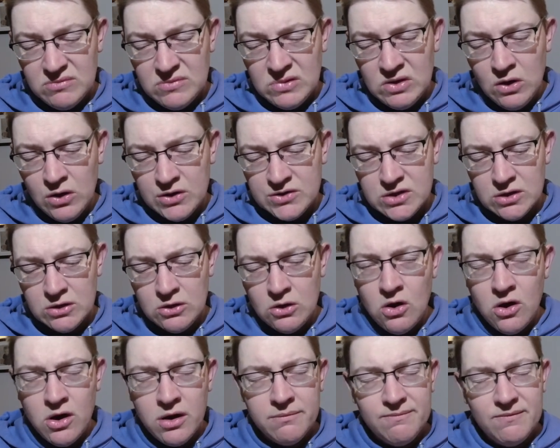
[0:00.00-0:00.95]
Nice and
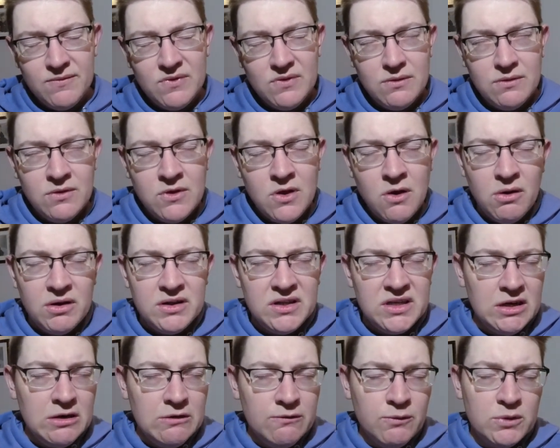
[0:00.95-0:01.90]
light. No
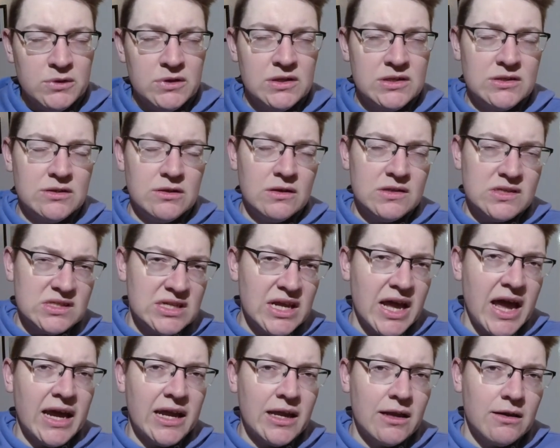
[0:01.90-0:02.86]
idea of what the
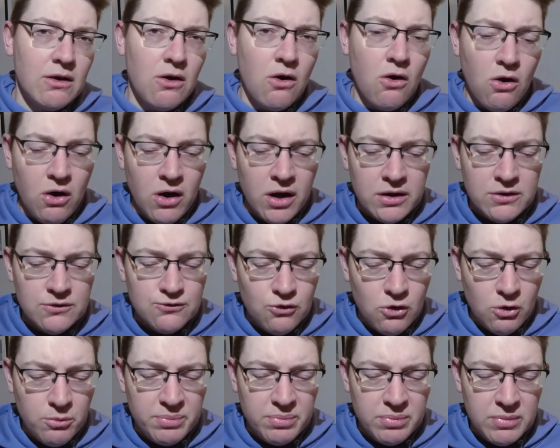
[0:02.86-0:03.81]
stack, height,
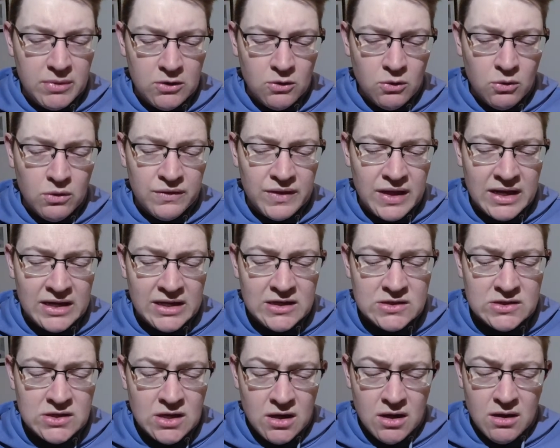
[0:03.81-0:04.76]
drop, and all of that
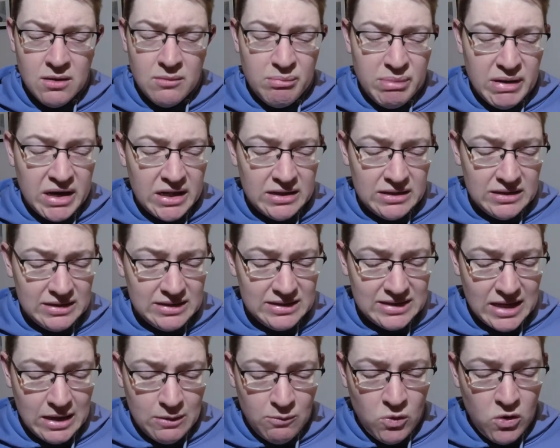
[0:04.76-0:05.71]
is, but
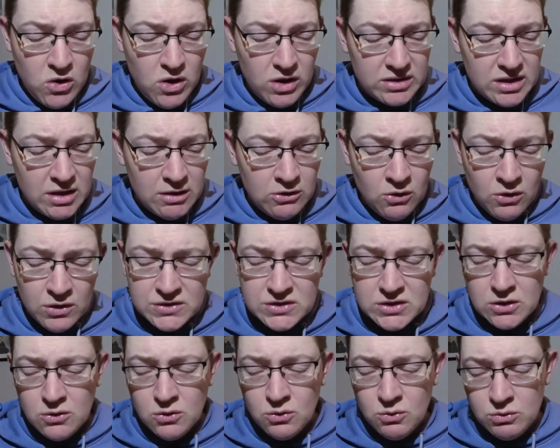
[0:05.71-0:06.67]
they work. They're nice
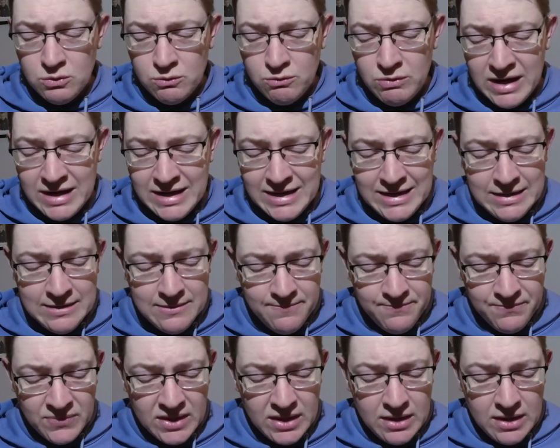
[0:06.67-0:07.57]
and cool to run in.